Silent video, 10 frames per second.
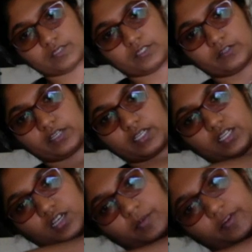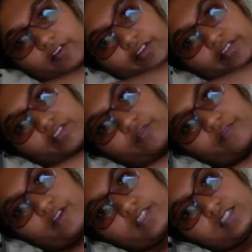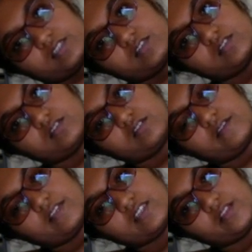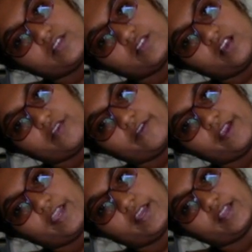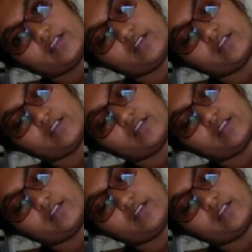Or it can come across the front to rest on this other hand.